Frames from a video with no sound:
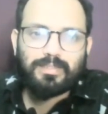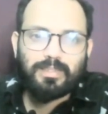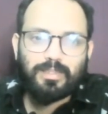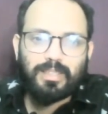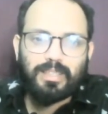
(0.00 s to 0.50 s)

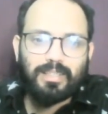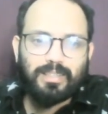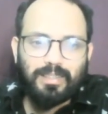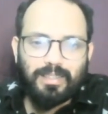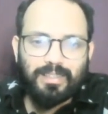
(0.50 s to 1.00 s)
Look at that.
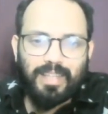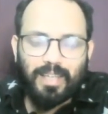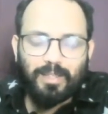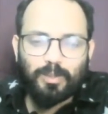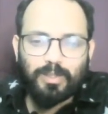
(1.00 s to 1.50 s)

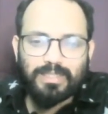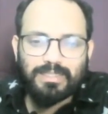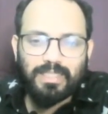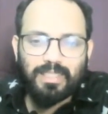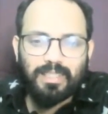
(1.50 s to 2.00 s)
Dilute
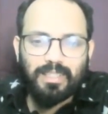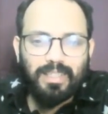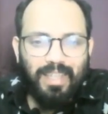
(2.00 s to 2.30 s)
HCl